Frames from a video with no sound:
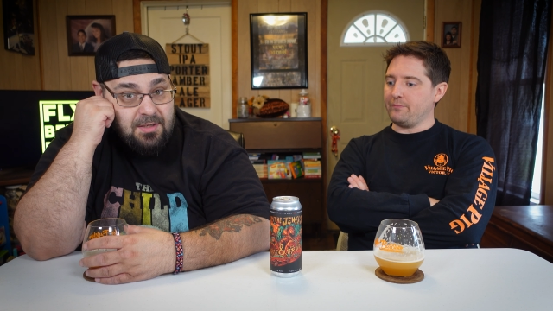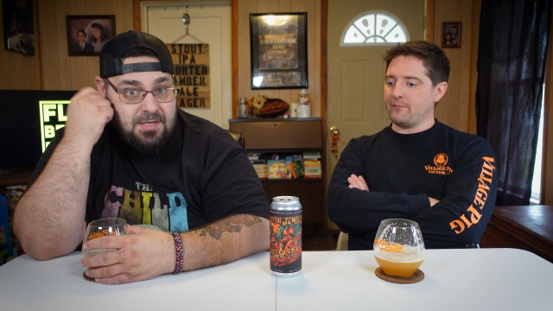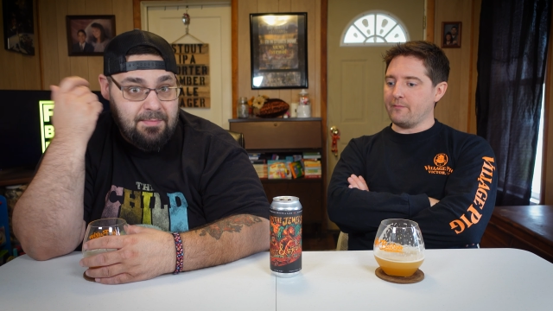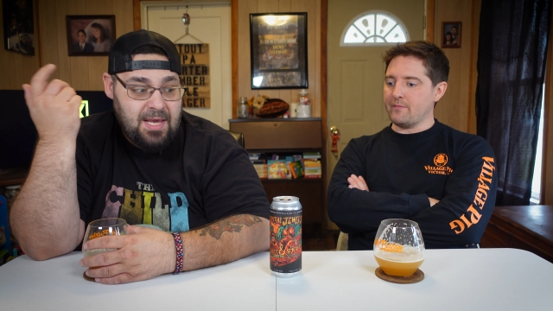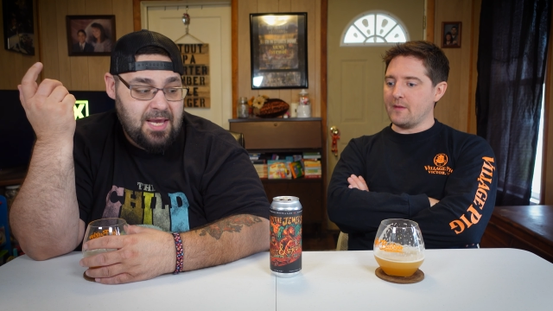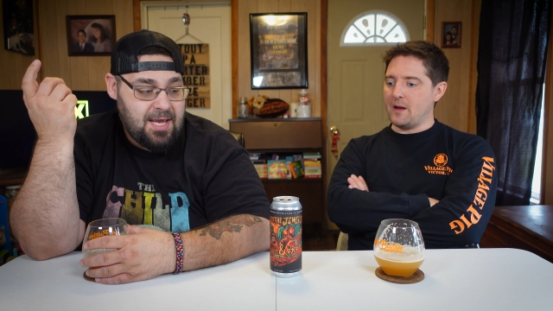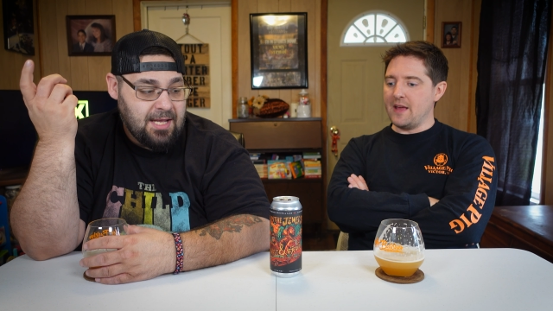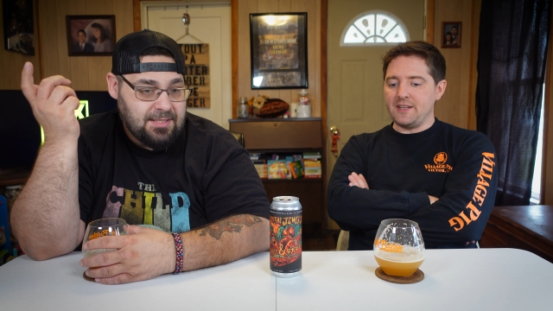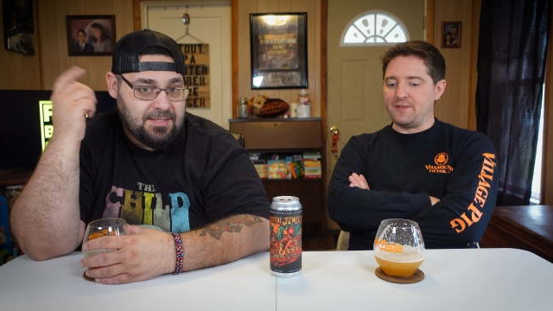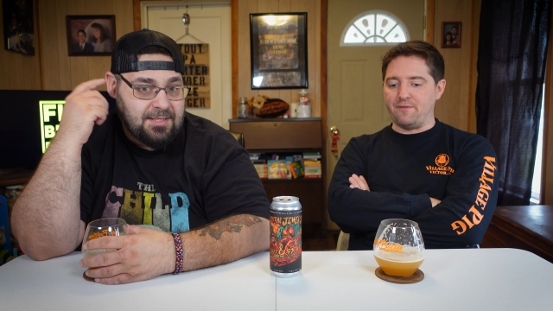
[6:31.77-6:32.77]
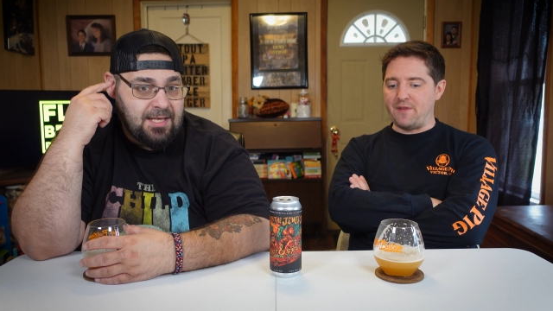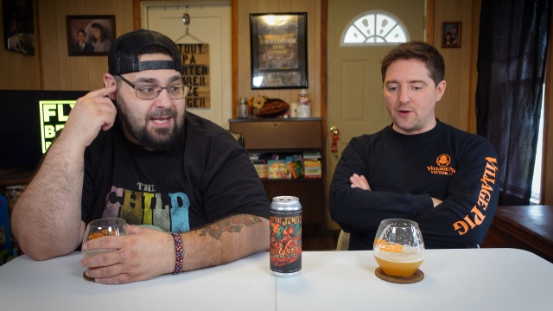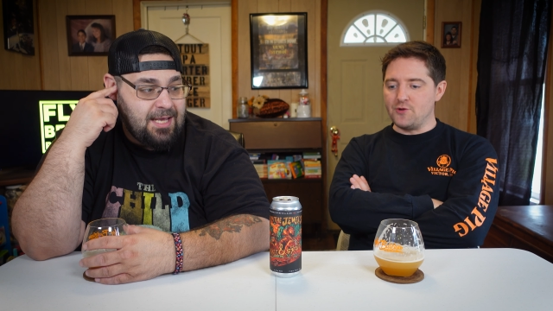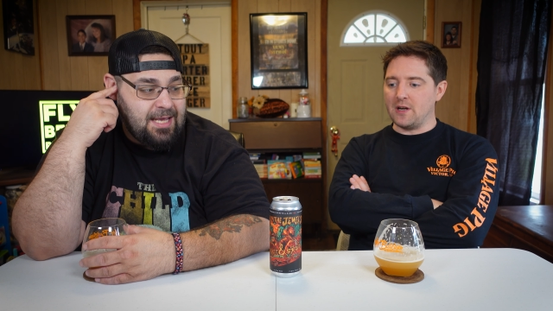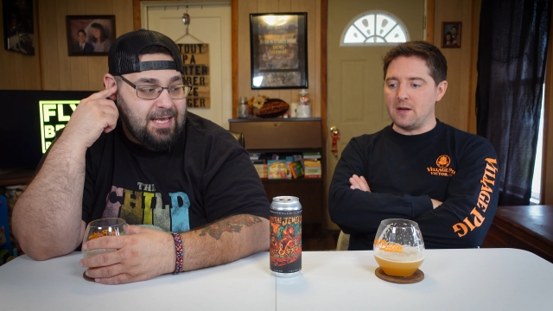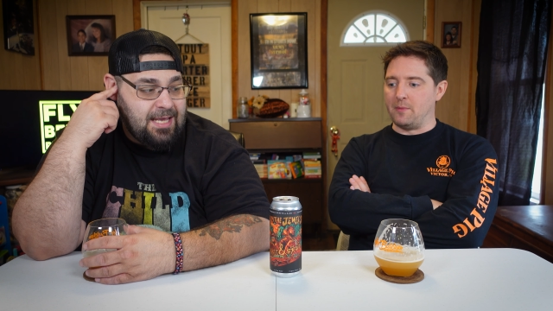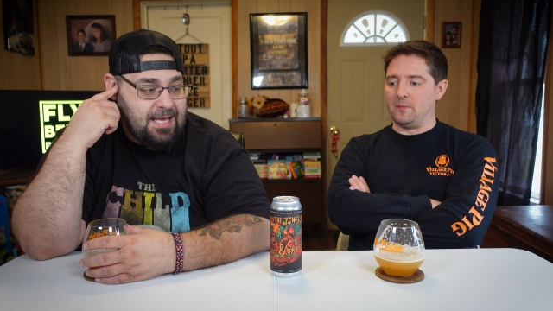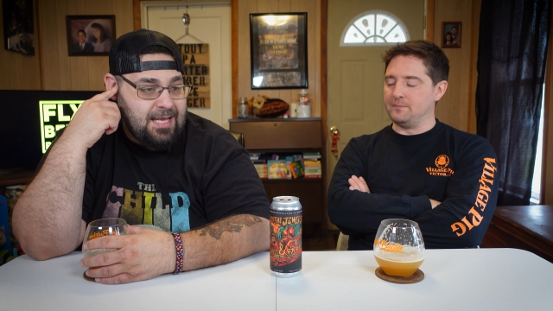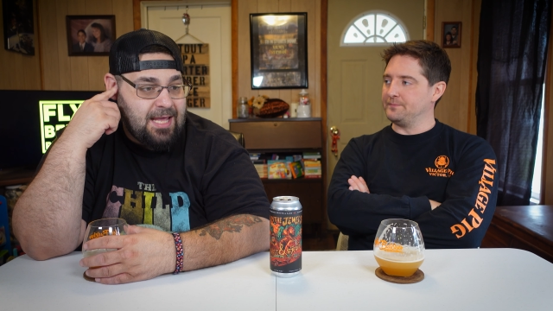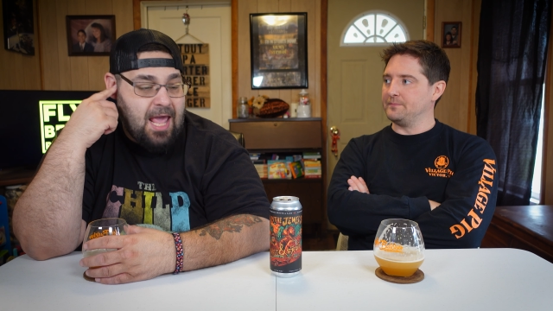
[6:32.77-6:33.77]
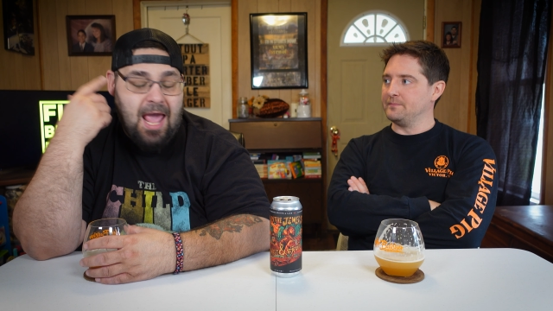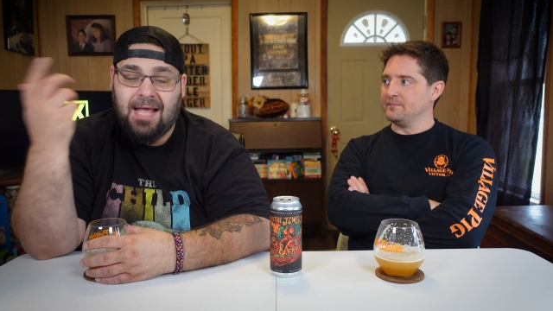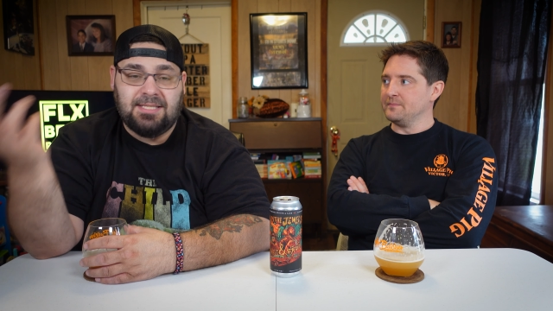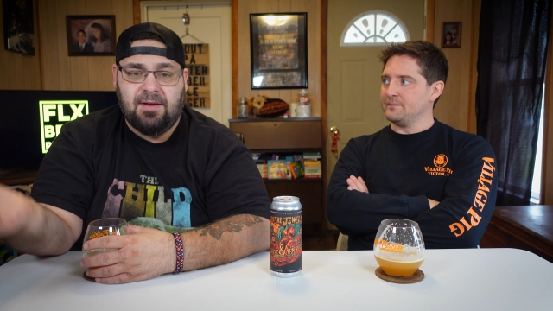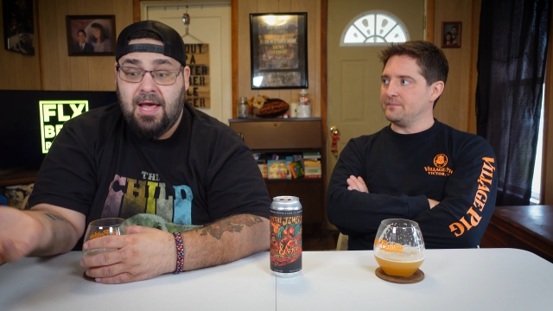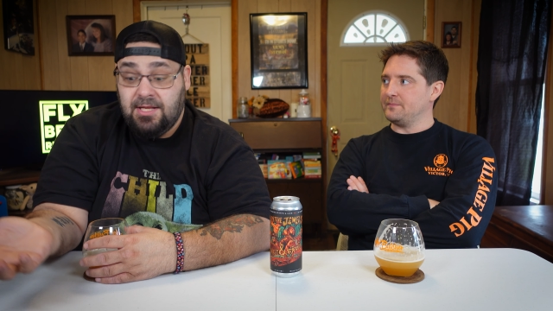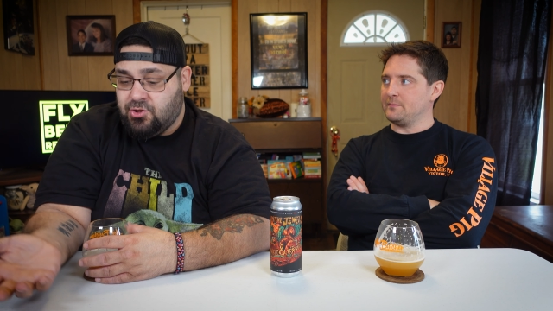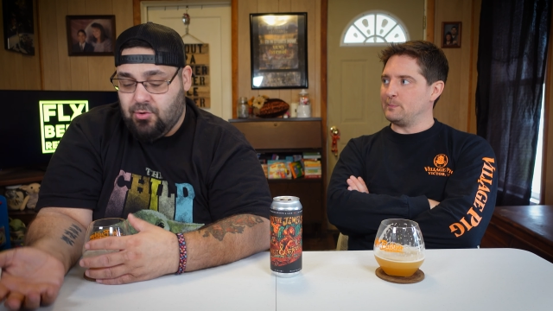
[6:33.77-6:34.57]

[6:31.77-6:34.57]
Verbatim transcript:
Speaker 1: To me, it's, it's very drinkable. It's it's